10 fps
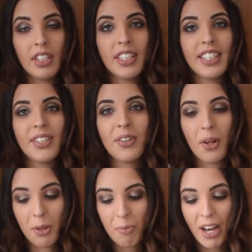still
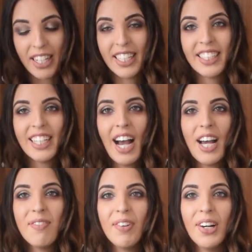got the padding
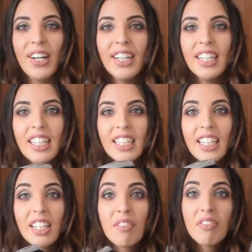inside, but
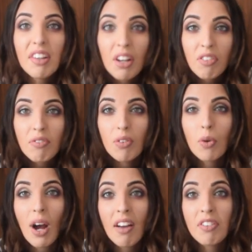it can fit
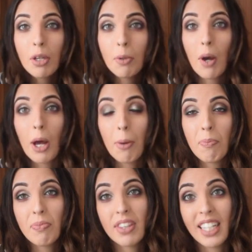quite a few
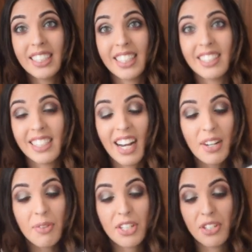things
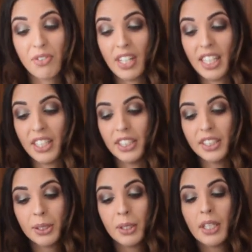inside, which is really
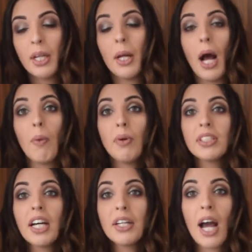good. I will
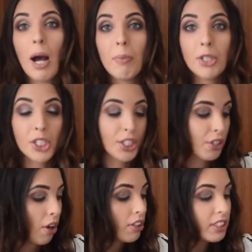tell you how much this
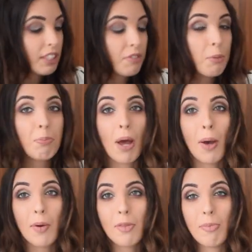cost, if you
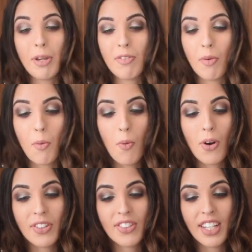bear with me for
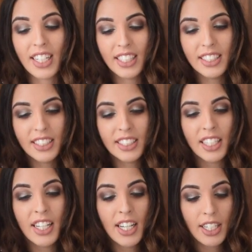1 second.
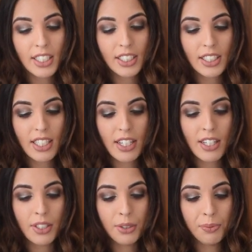
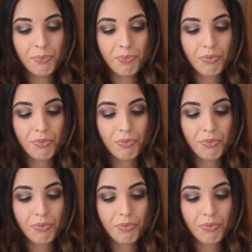So,